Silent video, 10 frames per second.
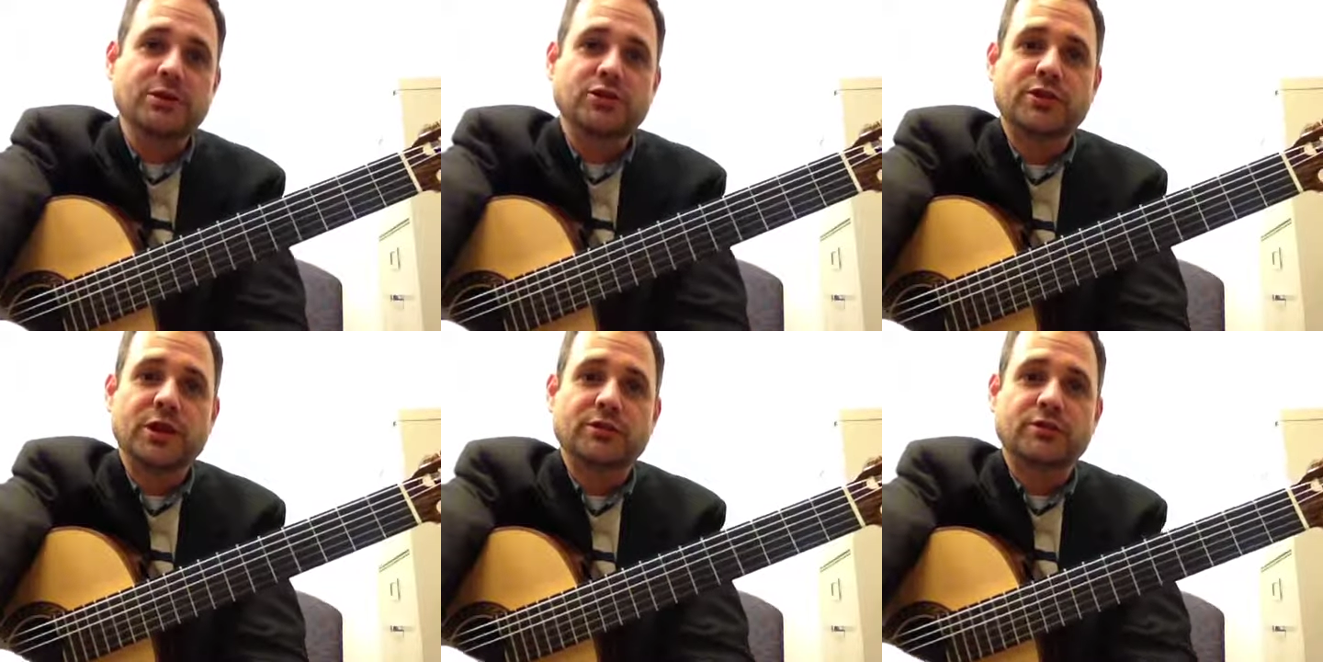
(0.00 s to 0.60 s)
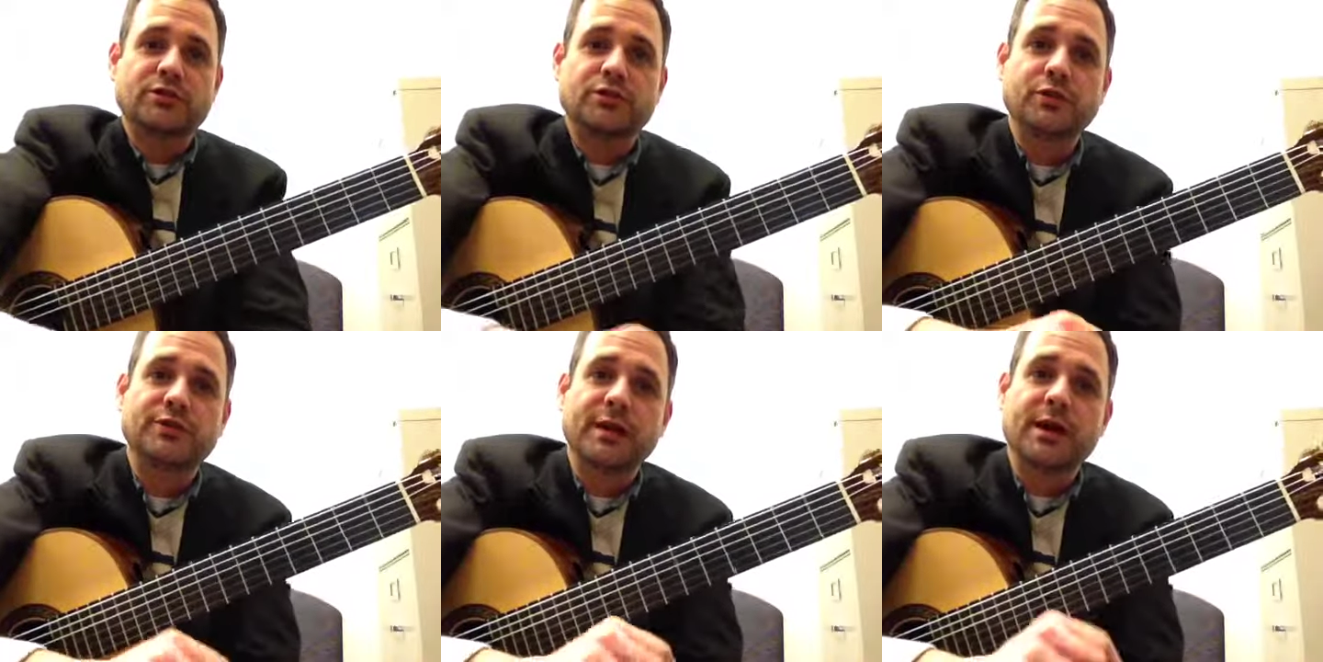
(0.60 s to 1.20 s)
Shells are just
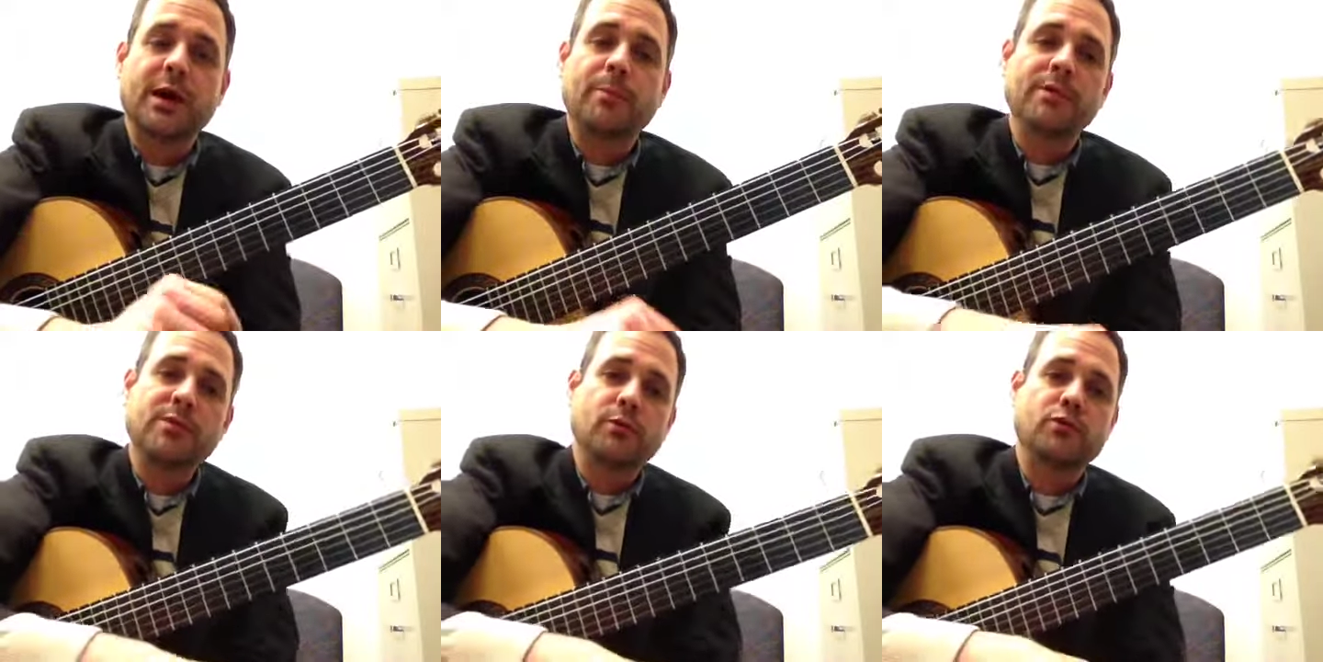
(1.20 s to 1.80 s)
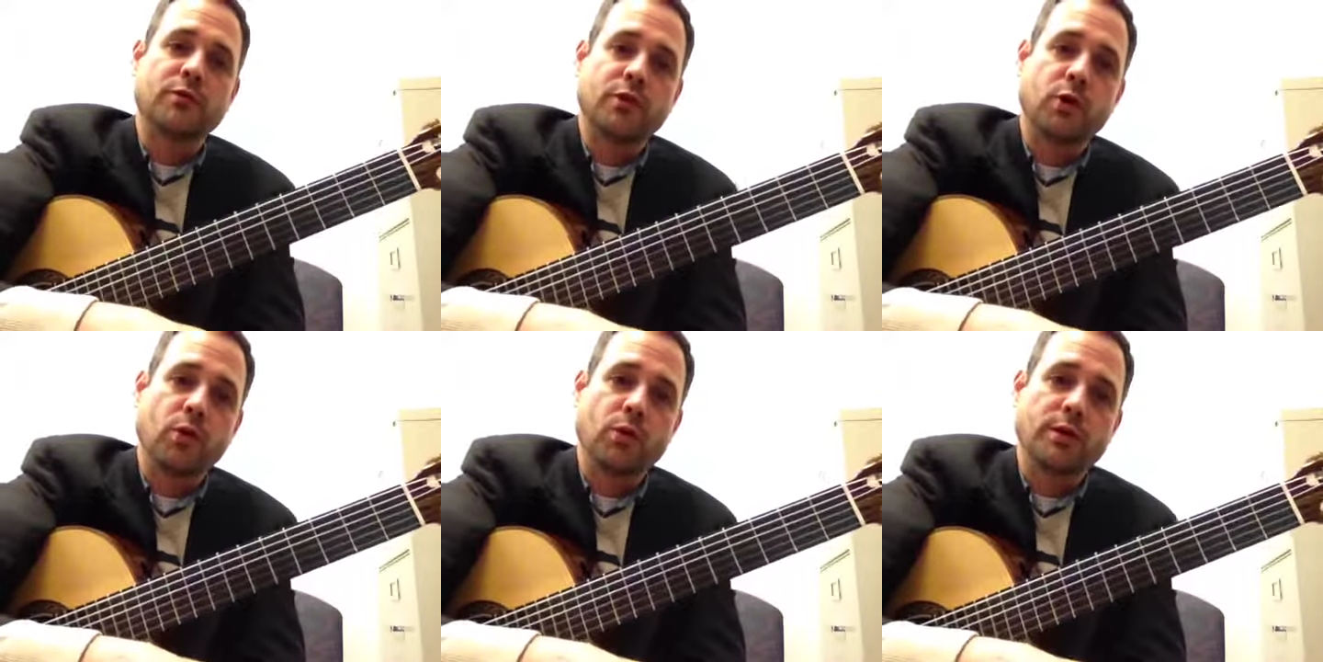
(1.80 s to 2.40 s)
using a couple of notes of a
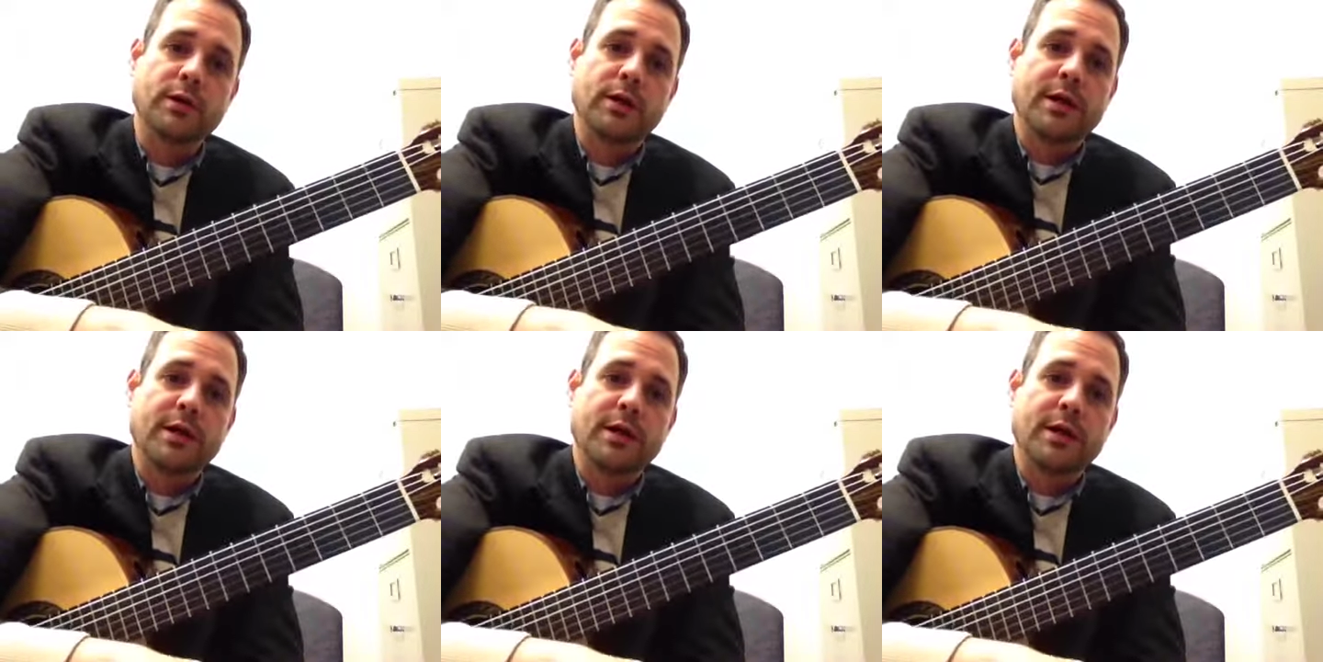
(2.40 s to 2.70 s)
chord